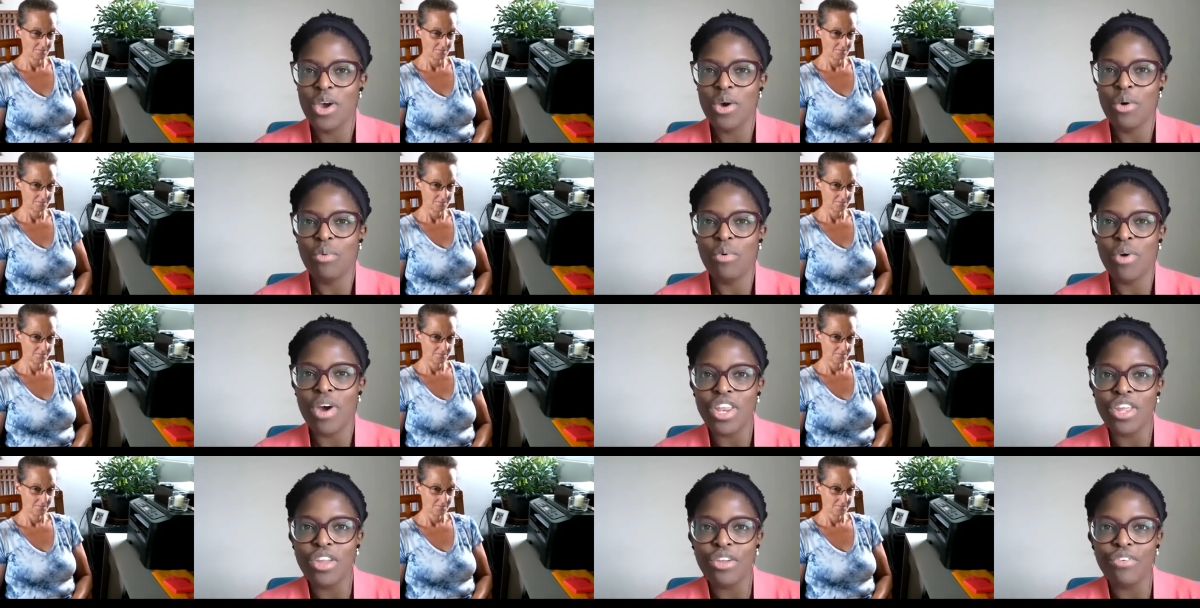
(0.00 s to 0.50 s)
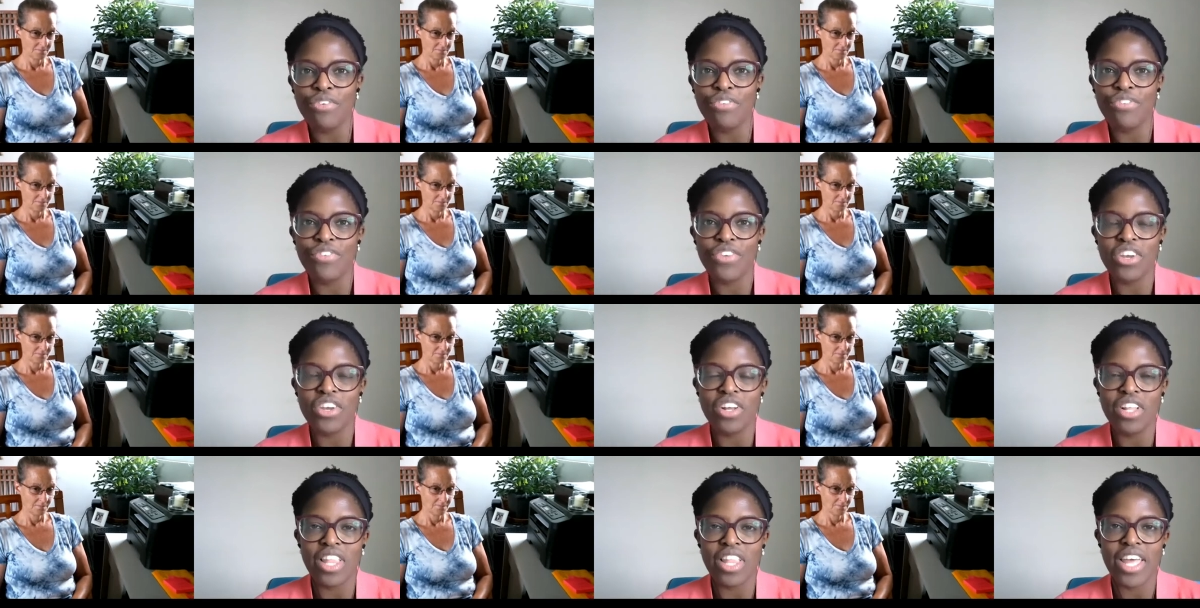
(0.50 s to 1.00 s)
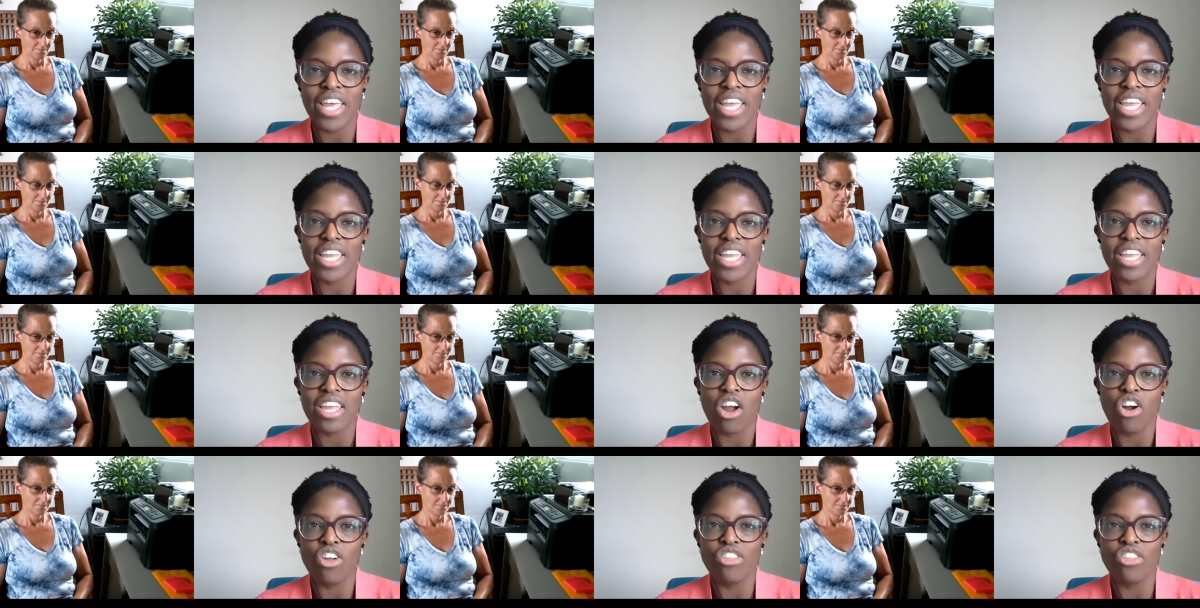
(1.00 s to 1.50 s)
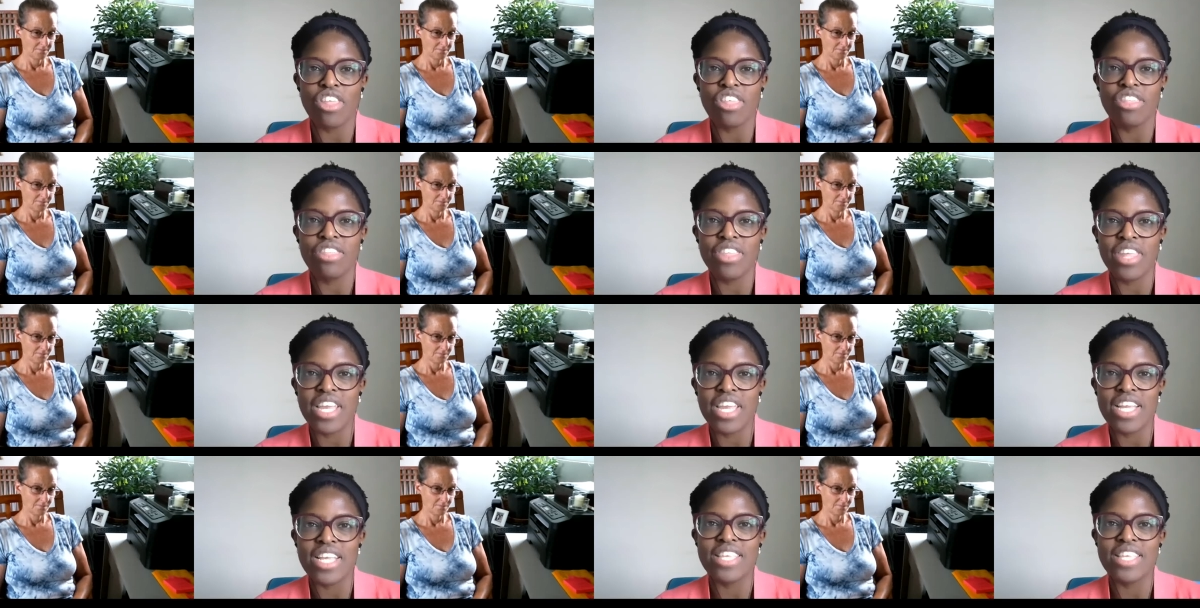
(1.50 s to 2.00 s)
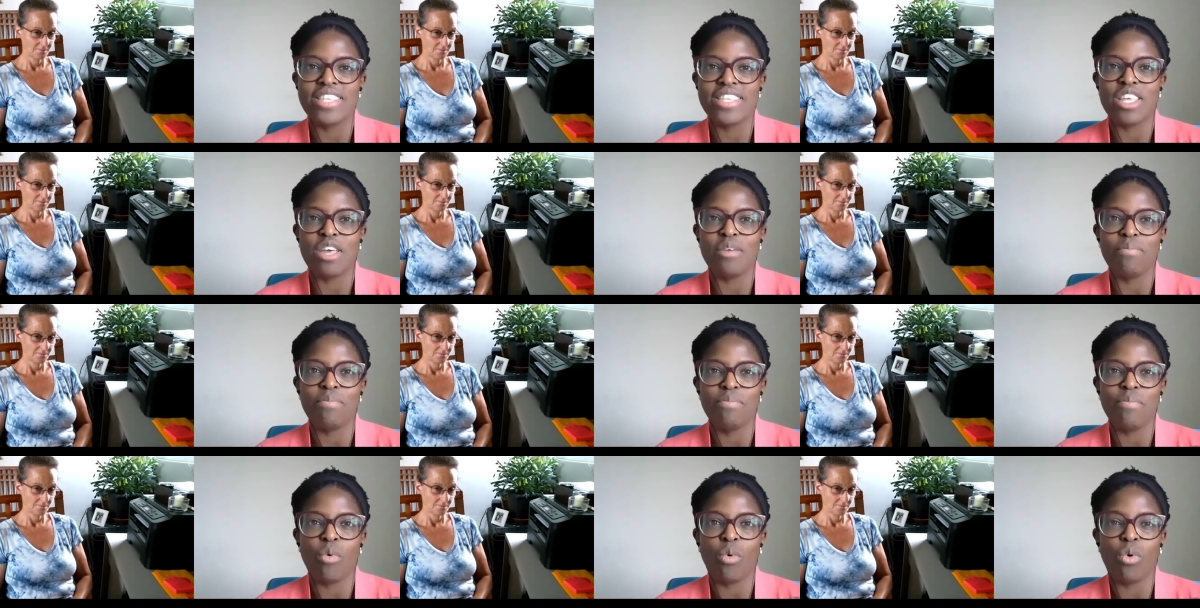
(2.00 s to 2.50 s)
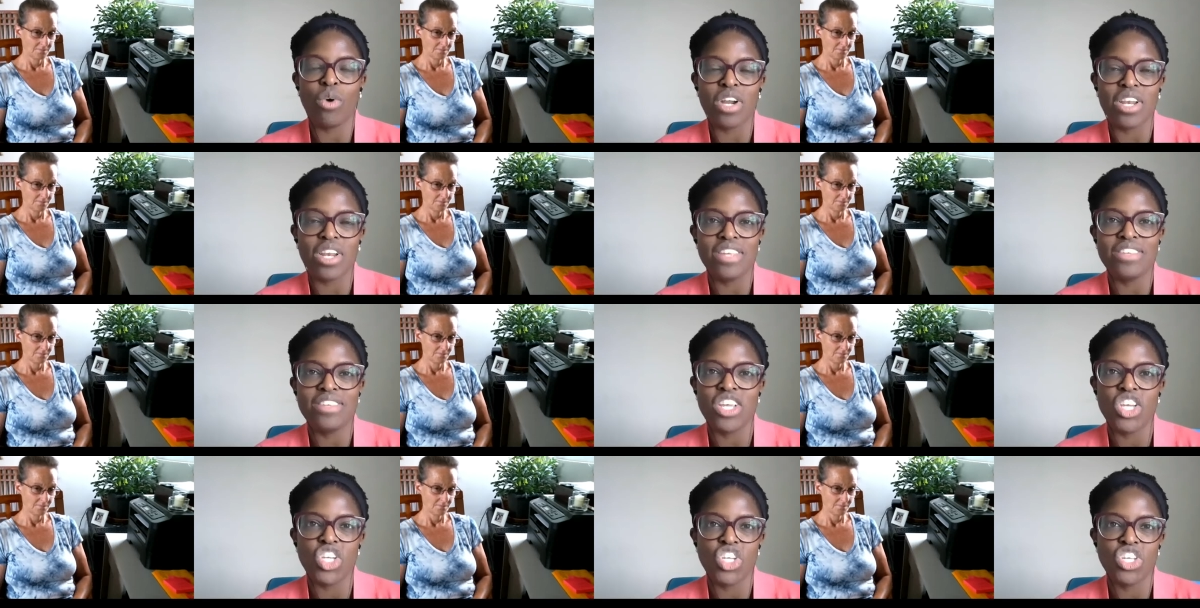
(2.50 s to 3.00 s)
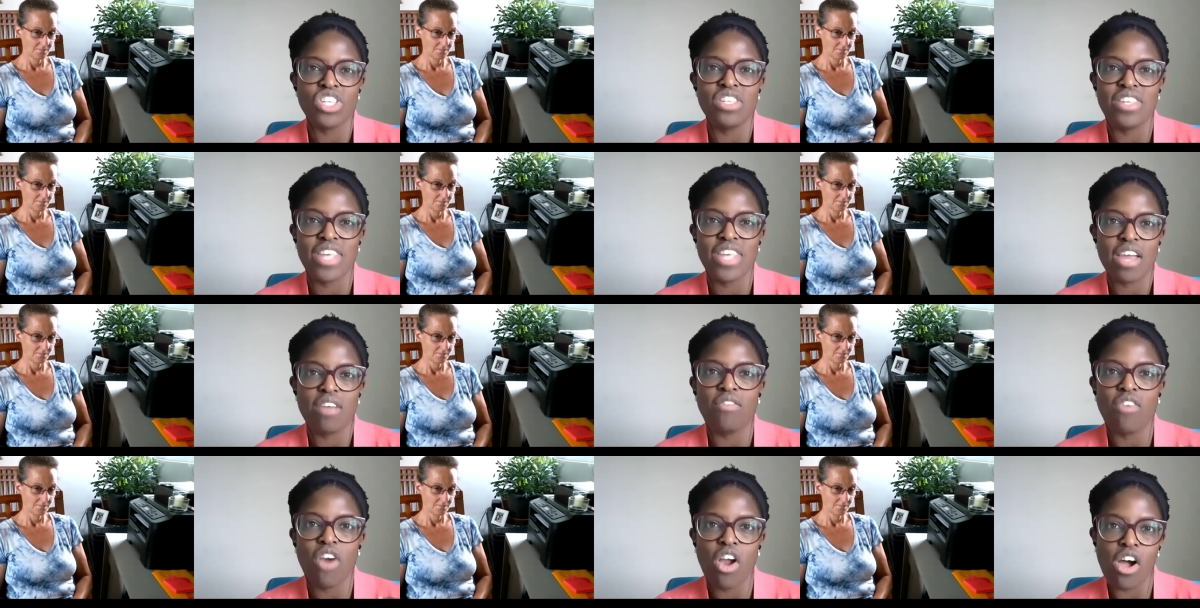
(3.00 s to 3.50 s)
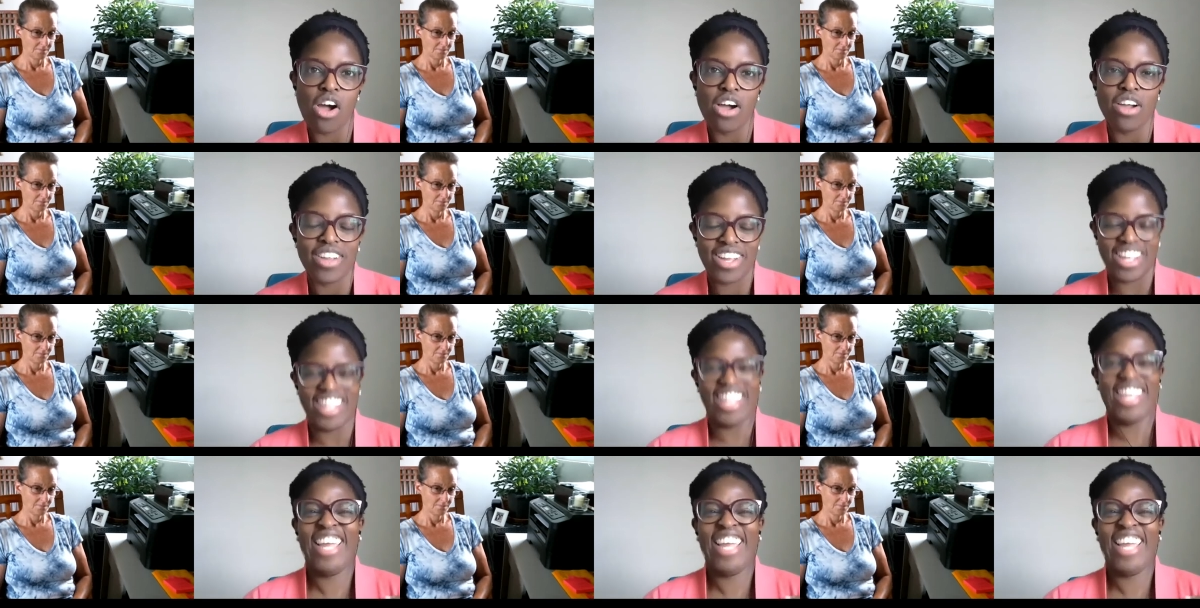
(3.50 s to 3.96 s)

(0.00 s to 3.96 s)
Speaker 1: what do you feel like are the things that organizations get wrong